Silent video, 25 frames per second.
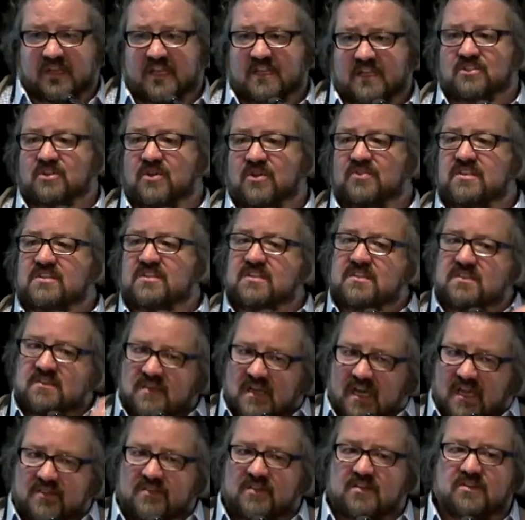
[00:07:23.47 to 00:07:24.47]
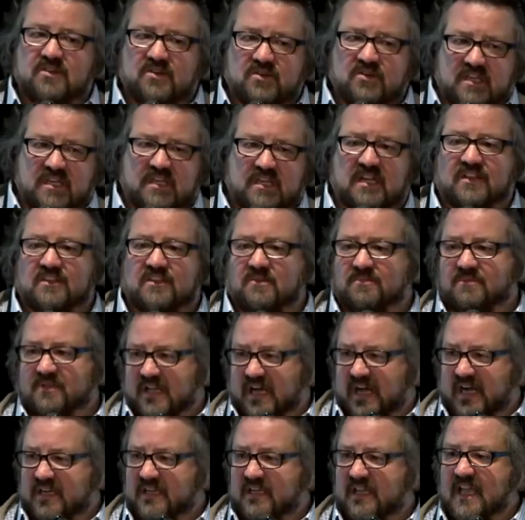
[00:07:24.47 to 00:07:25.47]
And so this is kind of the new kid on the
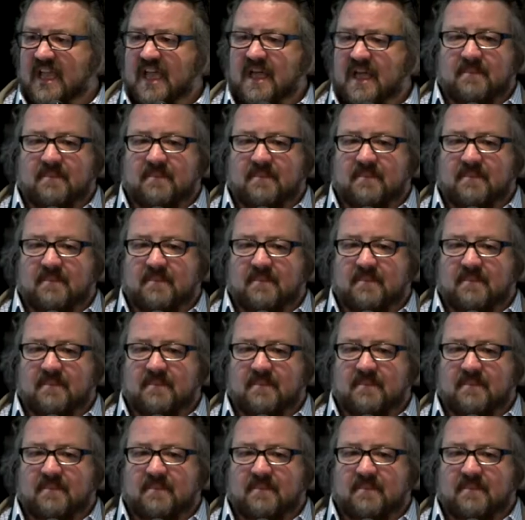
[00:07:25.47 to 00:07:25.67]
block,